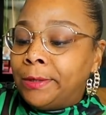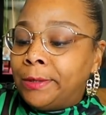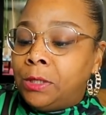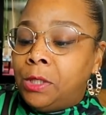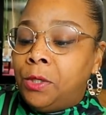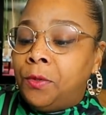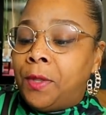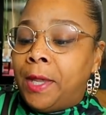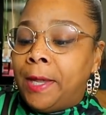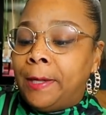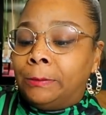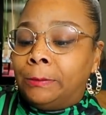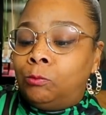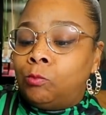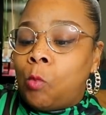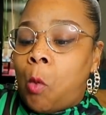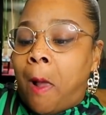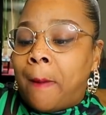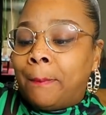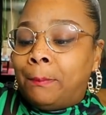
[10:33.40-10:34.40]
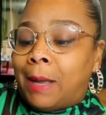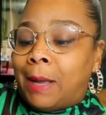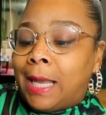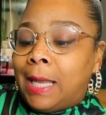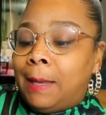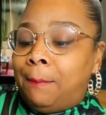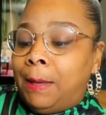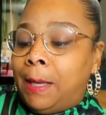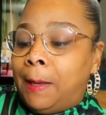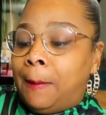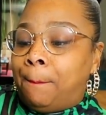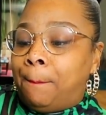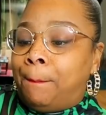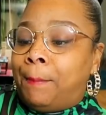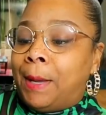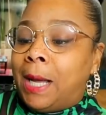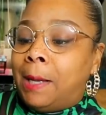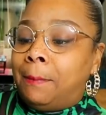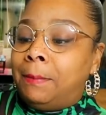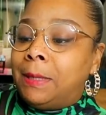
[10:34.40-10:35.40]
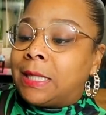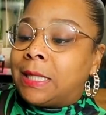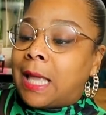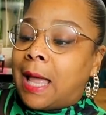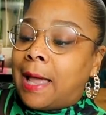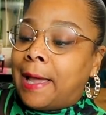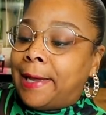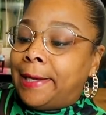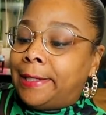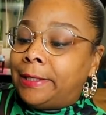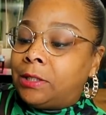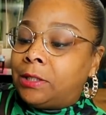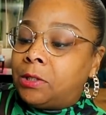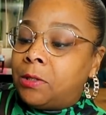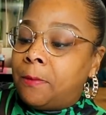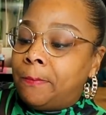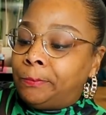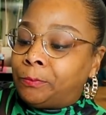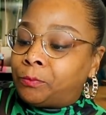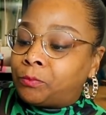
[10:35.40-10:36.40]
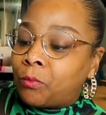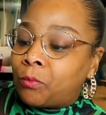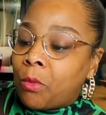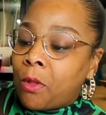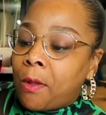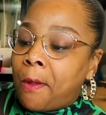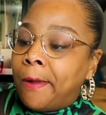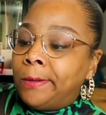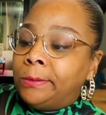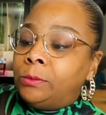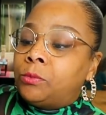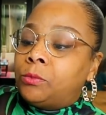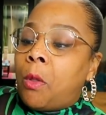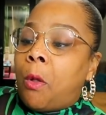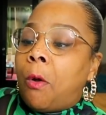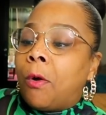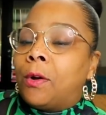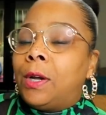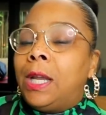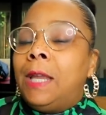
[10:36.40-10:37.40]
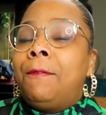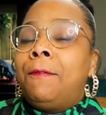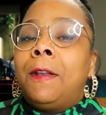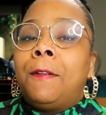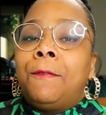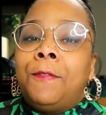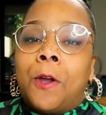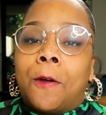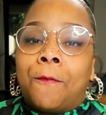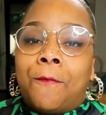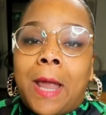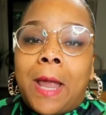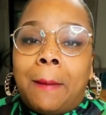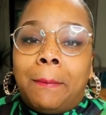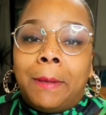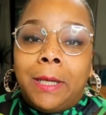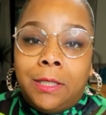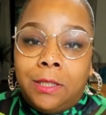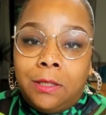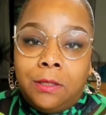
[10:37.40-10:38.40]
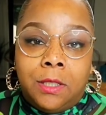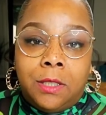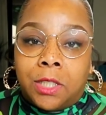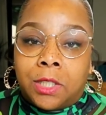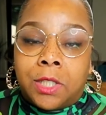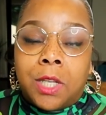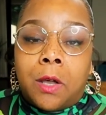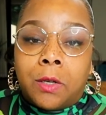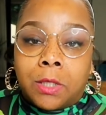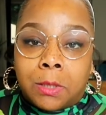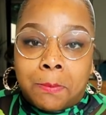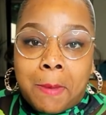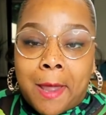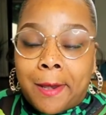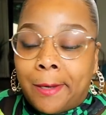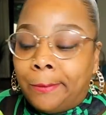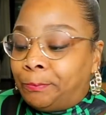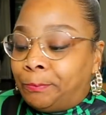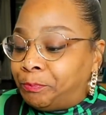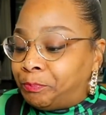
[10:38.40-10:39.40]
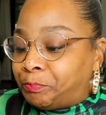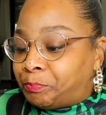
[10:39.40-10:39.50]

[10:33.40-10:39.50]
Do you think by it being publicized, or even if your family just knows about it,